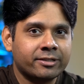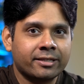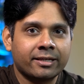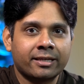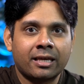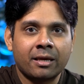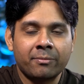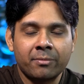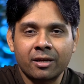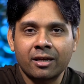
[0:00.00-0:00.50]
was a
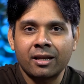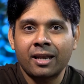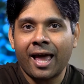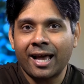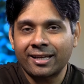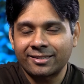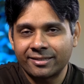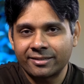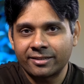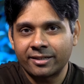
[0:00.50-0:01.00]
chemical
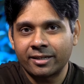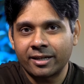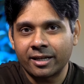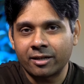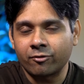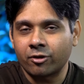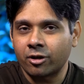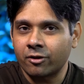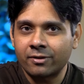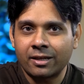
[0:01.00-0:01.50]
accident
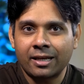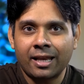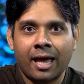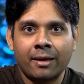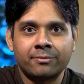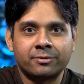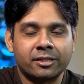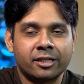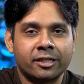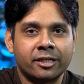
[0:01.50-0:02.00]
in one of the
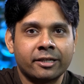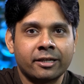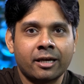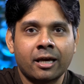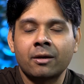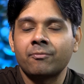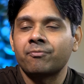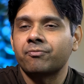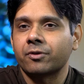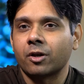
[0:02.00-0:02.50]
labs in
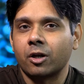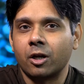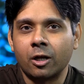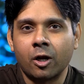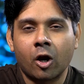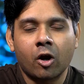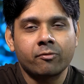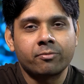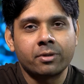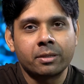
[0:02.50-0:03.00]
India.
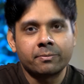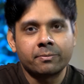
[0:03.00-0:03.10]
A lot of